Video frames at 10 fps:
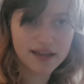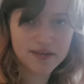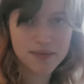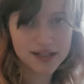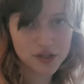the
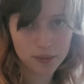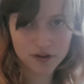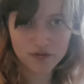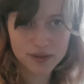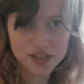main topic
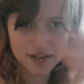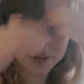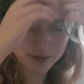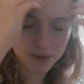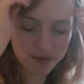of my channel.
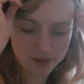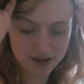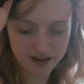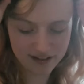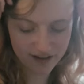It'll probably be
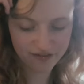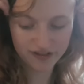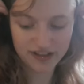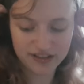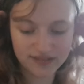like
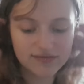every